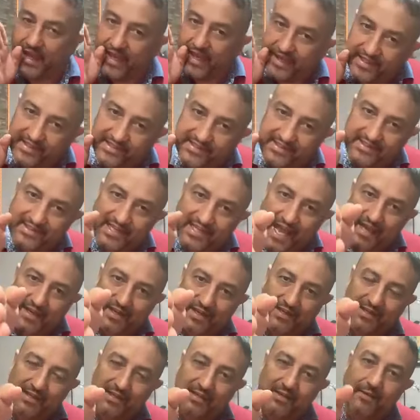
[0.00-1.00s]

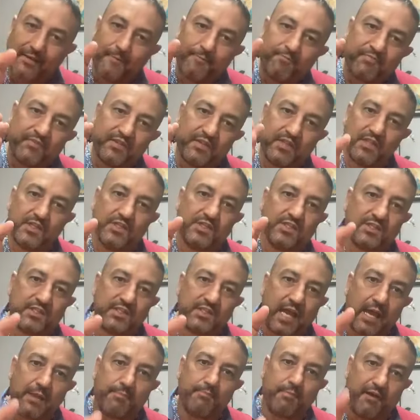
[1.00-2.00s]
exactly
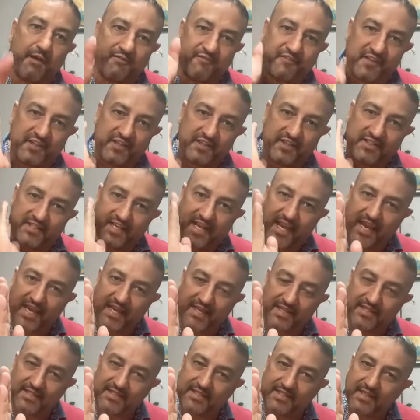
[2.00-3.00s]
this type of
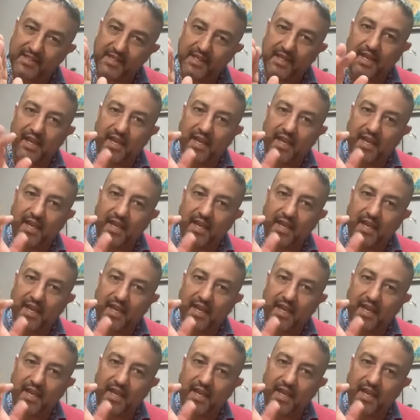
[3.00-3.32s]
intent.